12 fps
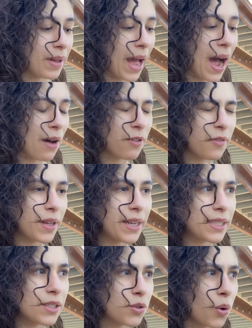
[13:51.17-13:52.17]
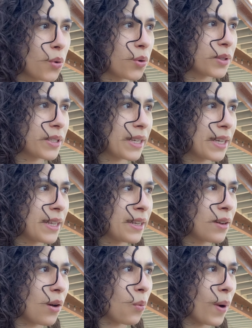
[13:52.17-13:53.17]
Half of it is told
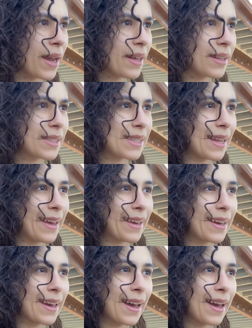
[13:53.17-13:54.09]
in a way that's like